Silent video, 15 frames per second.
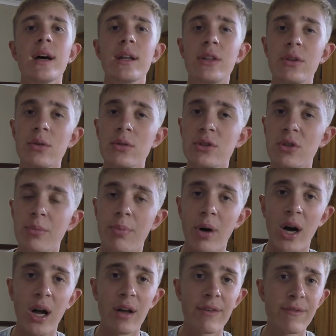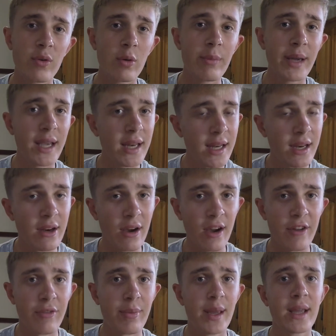tools to buy for a beginner
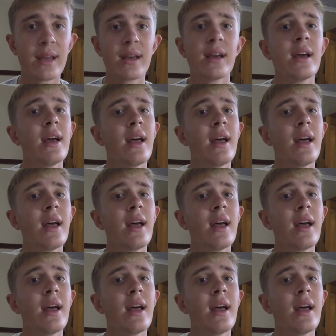knife maker,